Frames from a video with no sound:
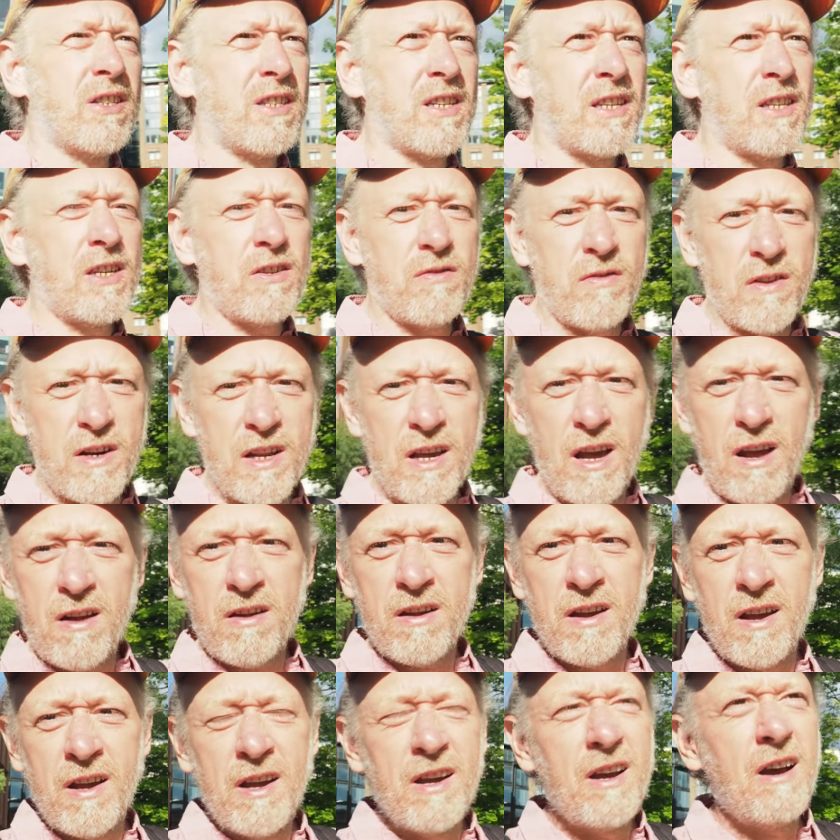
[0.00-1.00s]
to this video,
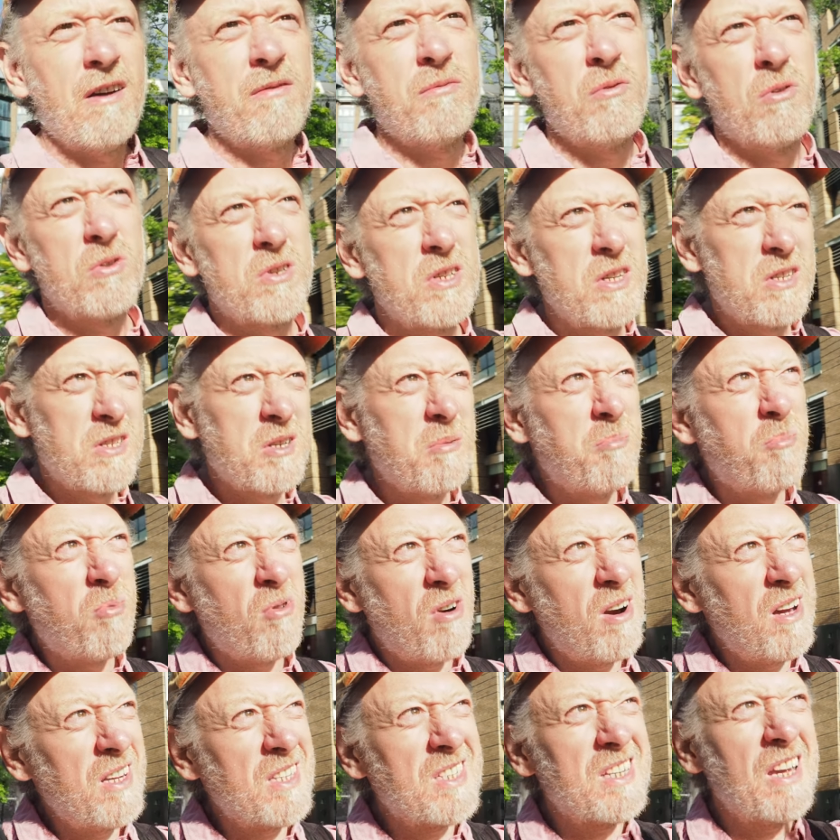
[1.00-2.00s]
I've walked into
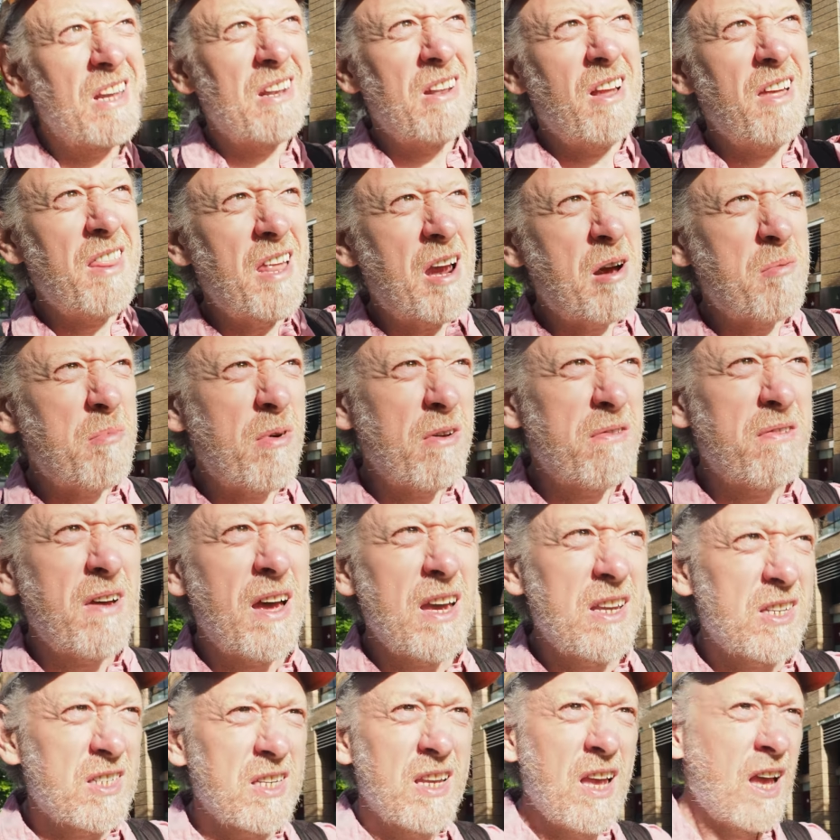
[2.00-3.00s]
bright sunlight there on my
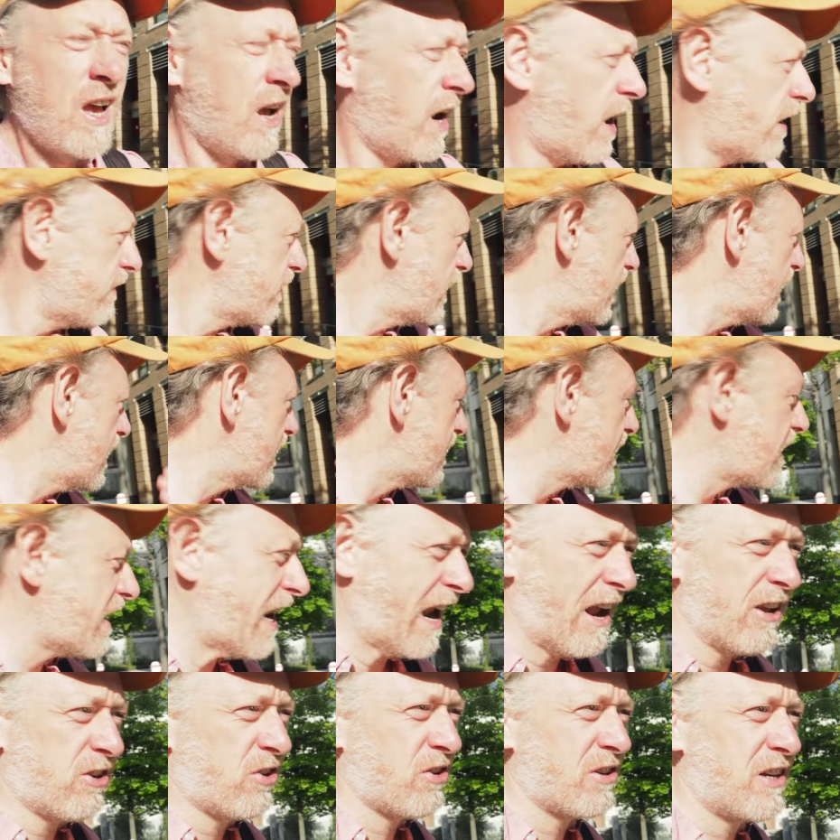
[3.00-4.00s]
face. I think in the
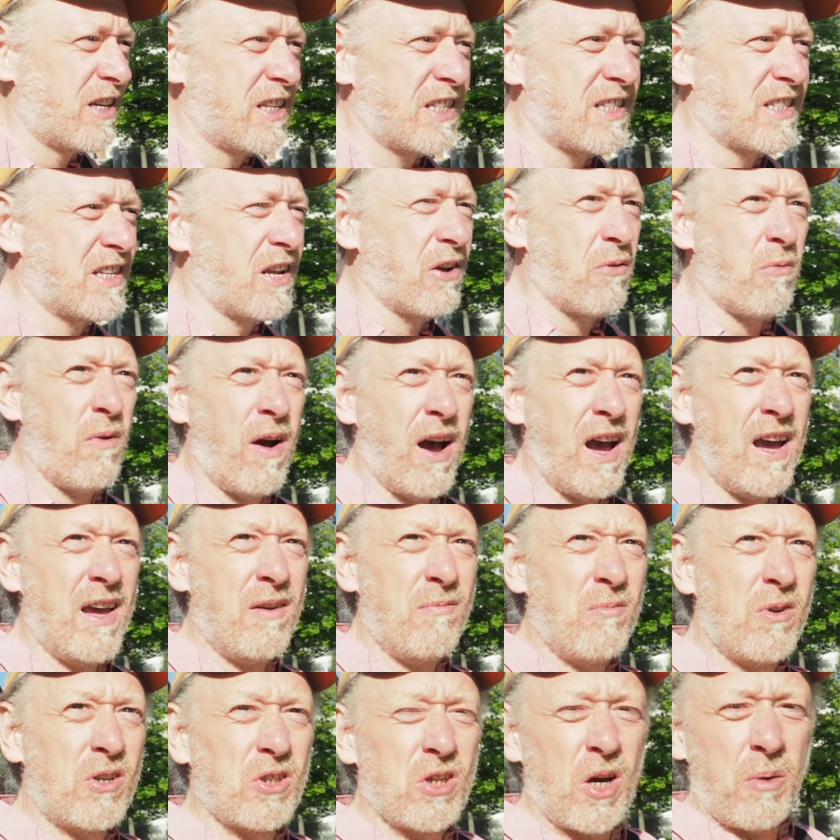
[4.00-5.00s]
naturalistic way
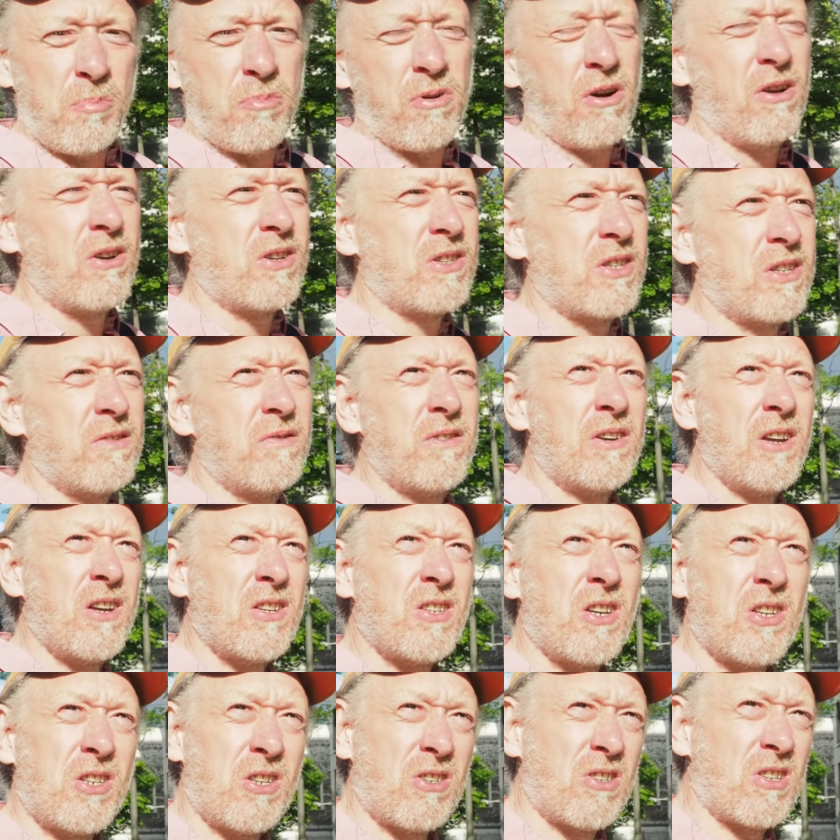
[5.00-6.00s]
in which I approach these videos,
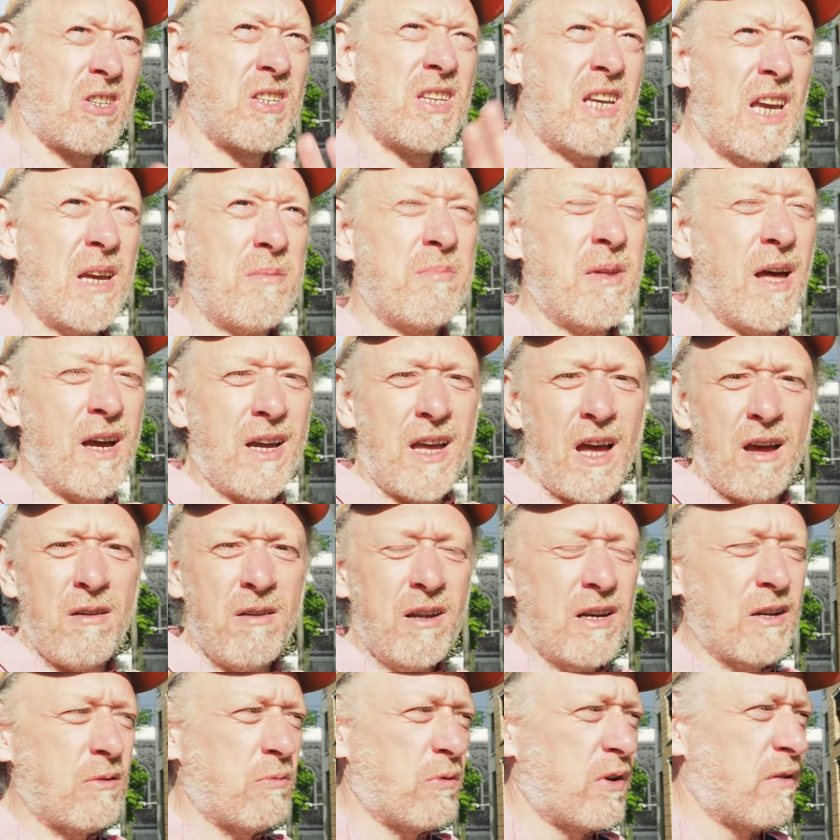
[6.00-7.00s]
I should just keep that
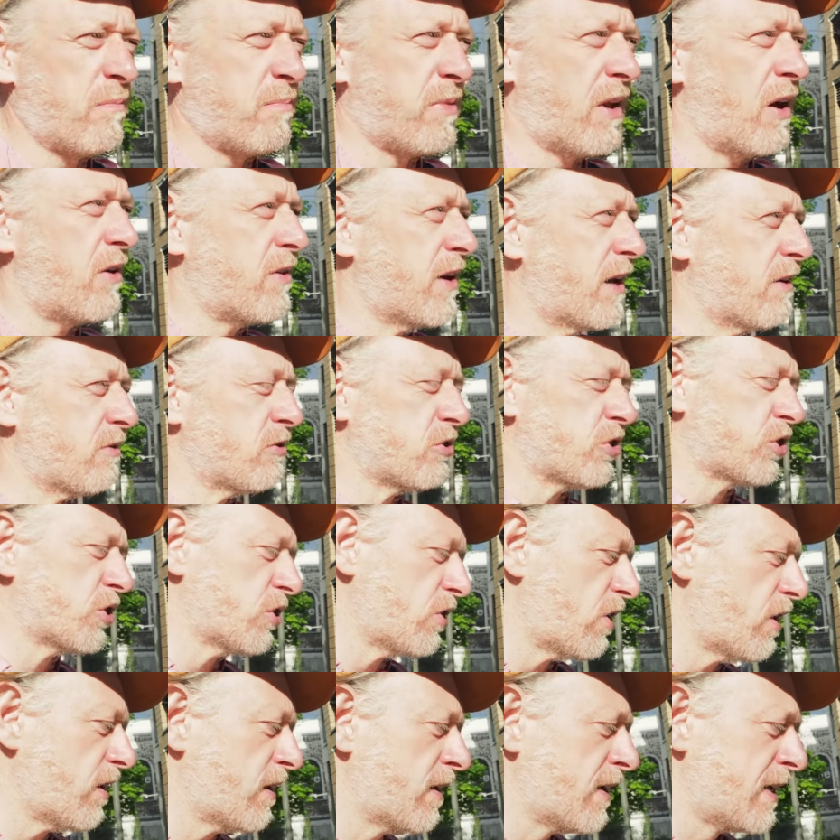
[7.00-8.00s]
going. It would have blown out the
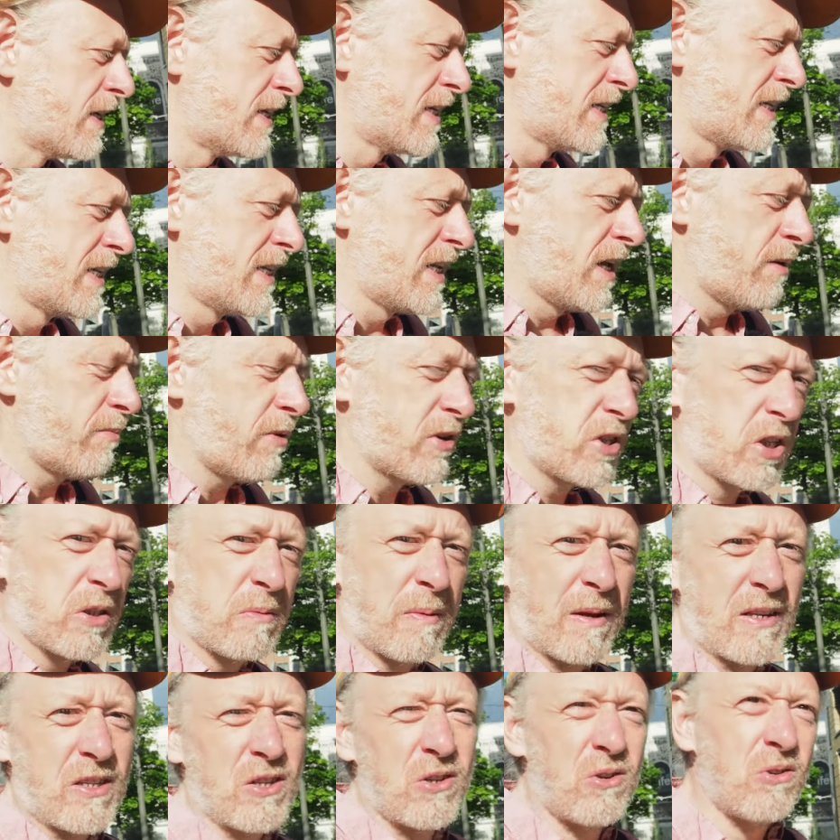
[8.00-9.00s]
shot. But I was just
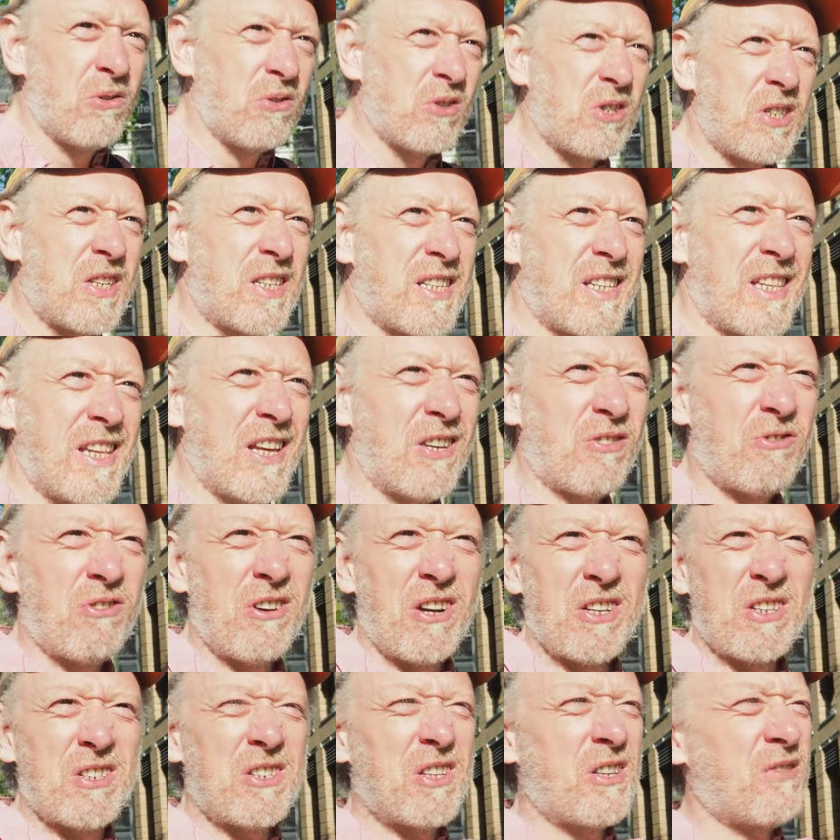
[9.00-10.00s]
about to launch into the
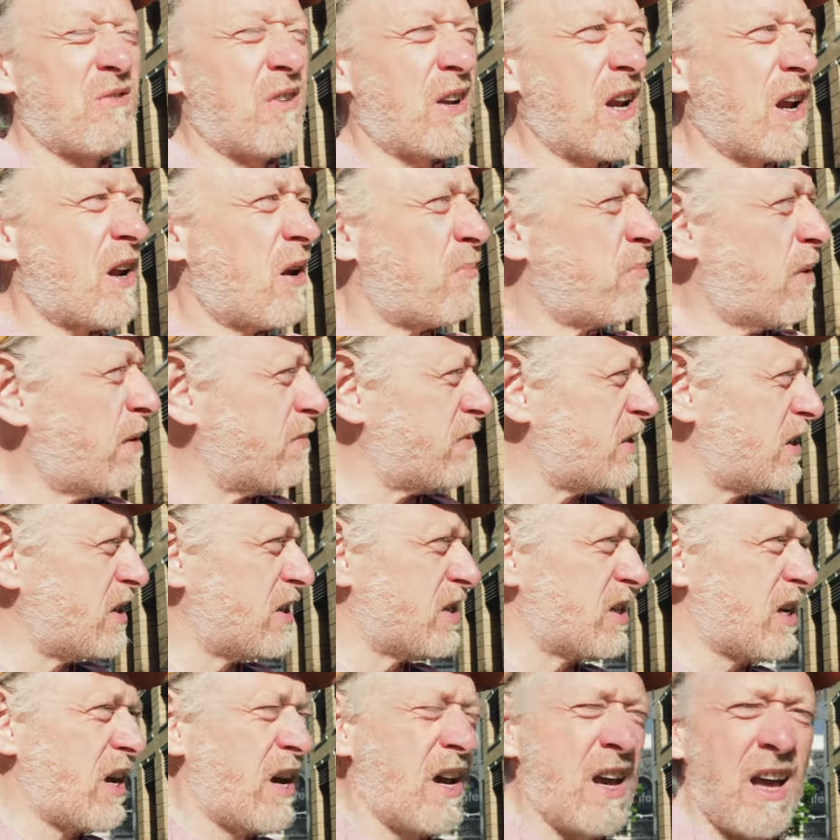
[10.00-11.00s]
introduction to this video and I bumped
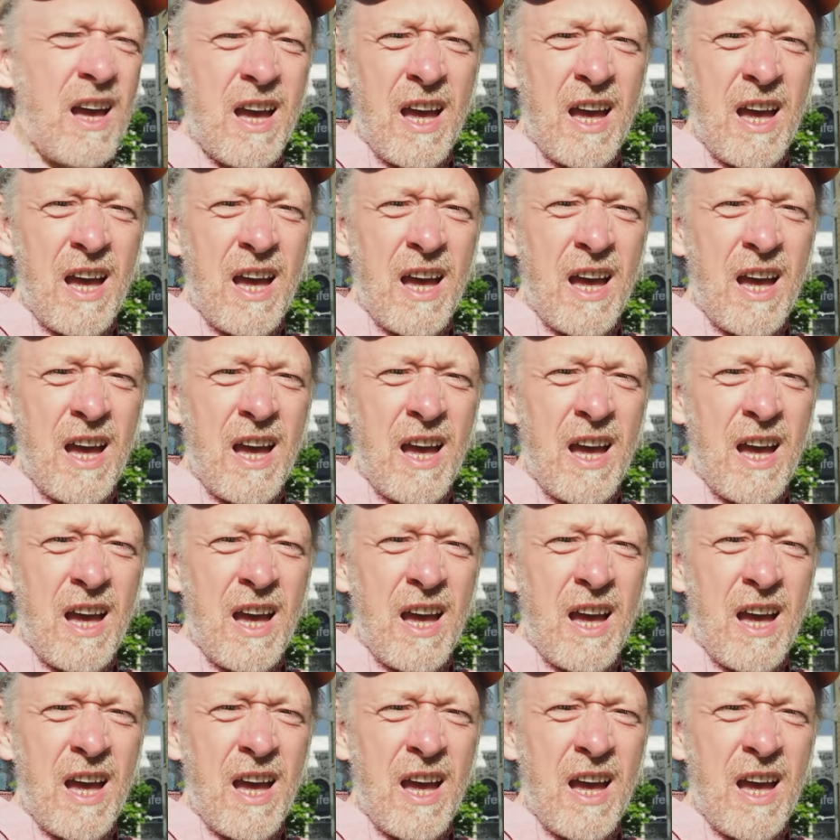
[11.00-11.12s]
into